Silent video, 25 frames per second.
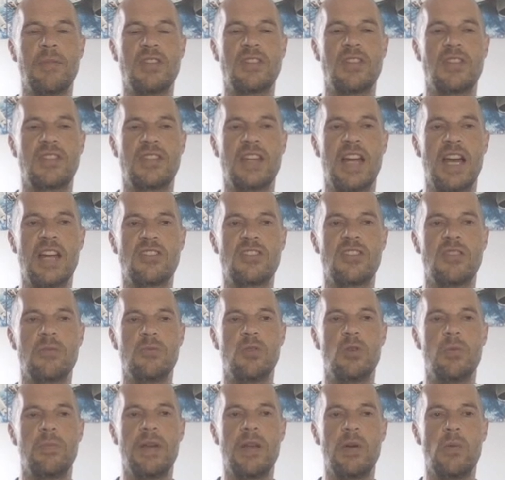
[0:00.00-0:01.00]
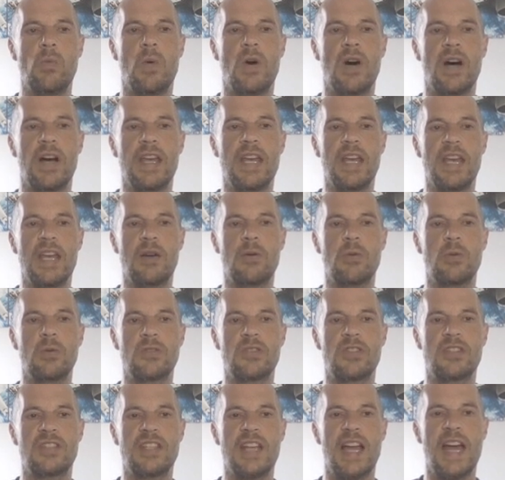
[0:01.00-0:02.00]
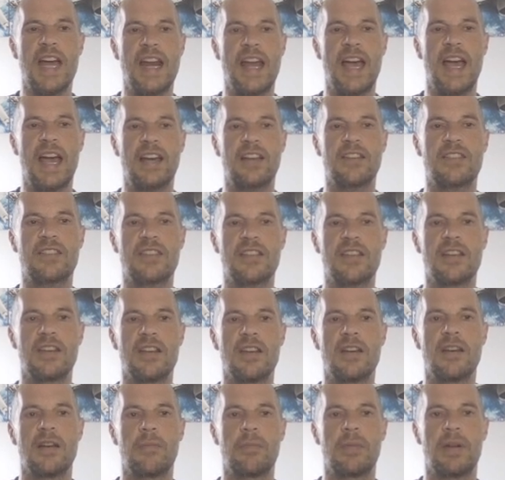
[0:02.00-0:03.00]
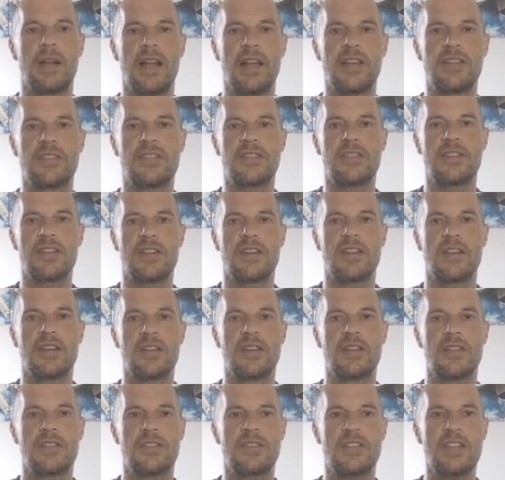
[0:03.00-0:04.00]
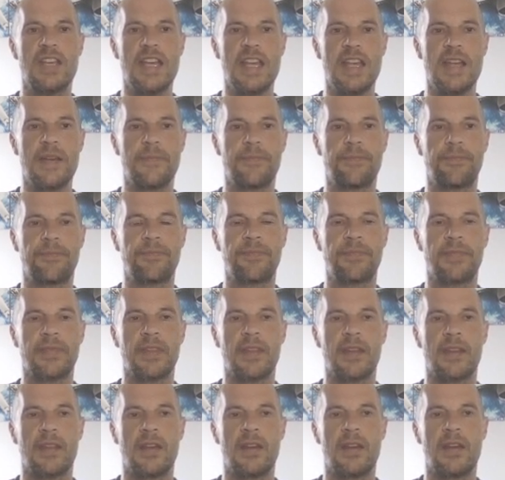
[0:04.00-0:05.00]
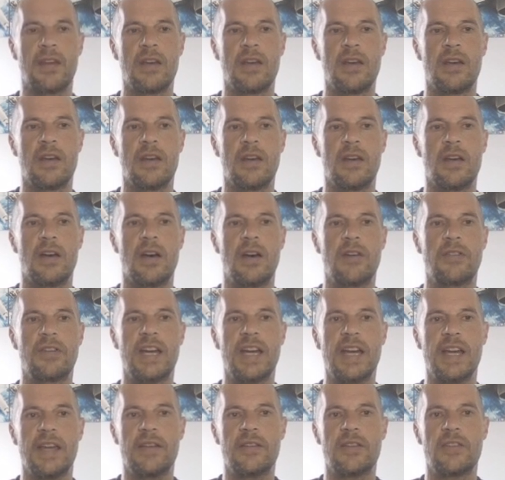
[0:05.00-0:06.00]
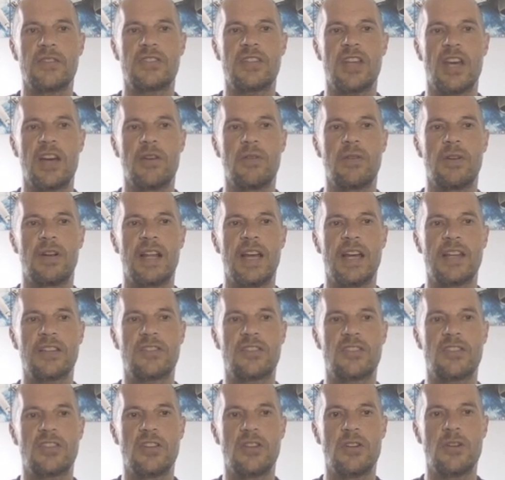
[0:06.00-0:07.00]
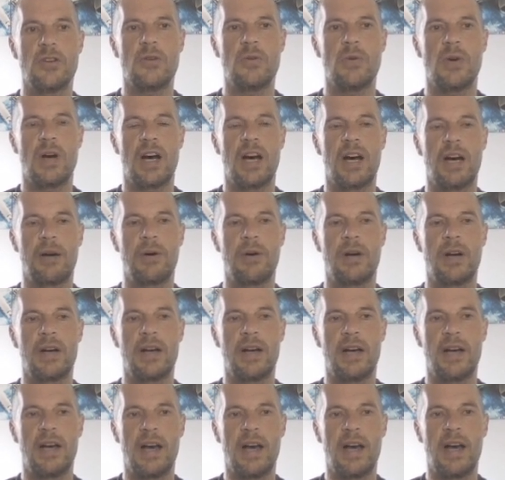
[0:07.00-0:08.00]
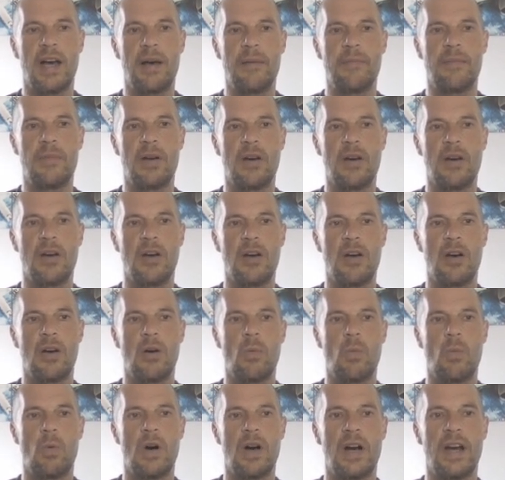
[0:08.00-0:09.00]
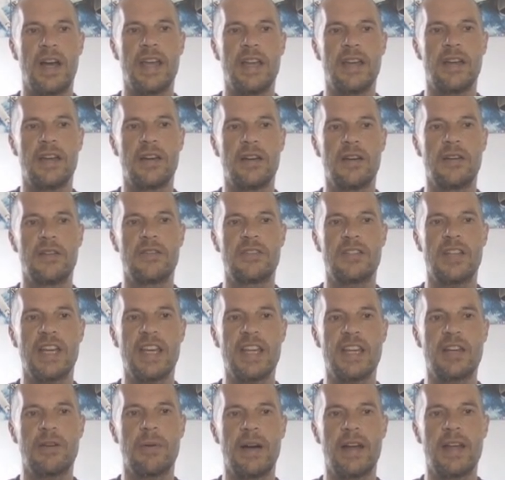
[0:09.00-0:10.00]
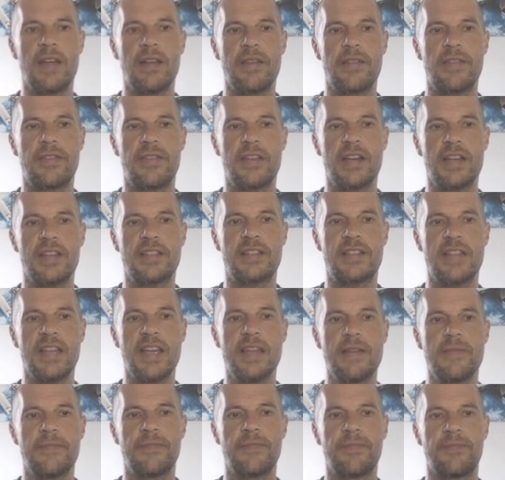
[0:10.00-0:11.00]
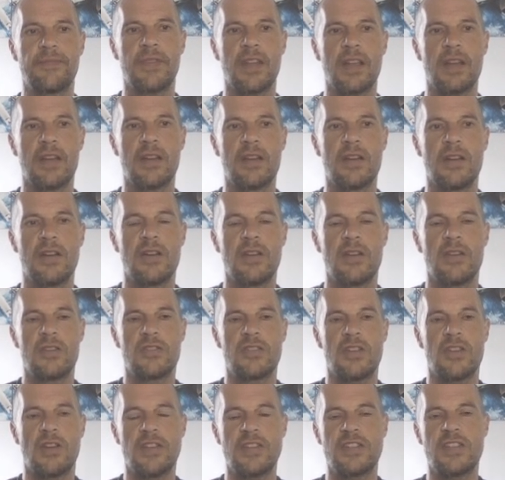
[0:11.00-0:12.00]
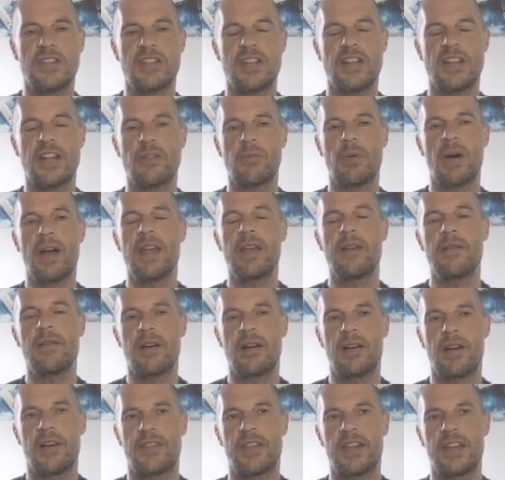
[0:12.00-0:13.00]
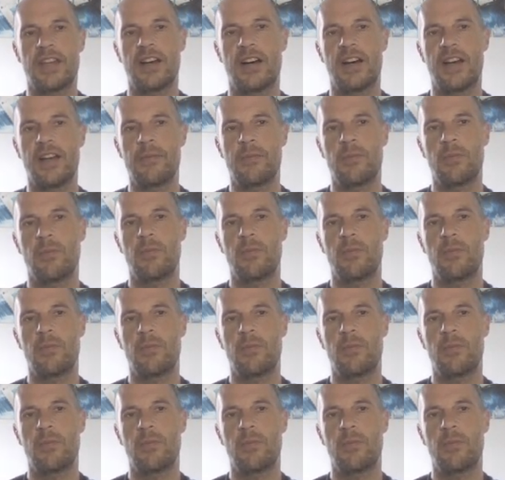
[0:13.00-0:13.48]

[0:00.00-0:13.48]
the tangent will be y equals 10x plus c. Okay, so let's do our y take away 30. So this is another way, I think I